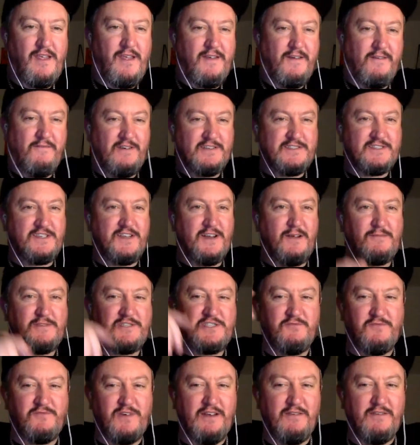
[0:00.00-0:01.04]
What's going on with
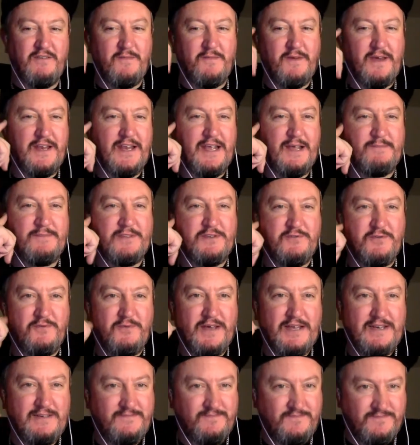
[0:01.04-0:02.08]
you anyway, man? I'm doing
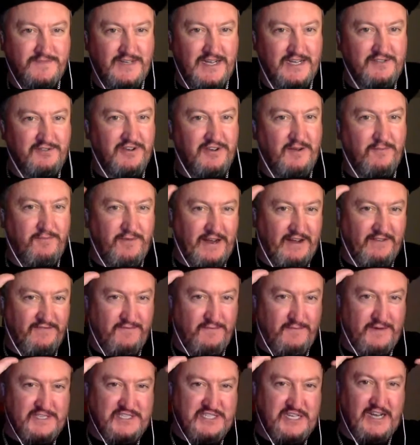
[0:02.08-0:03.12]
well. I took a break from
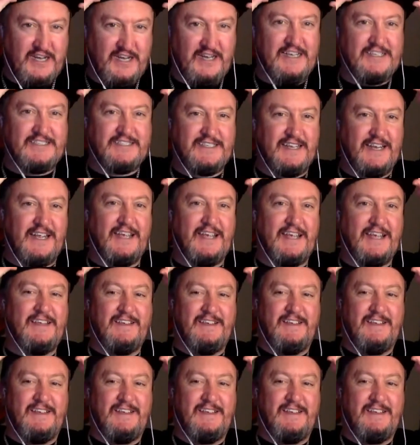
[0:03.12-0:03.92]
my channel yesterday.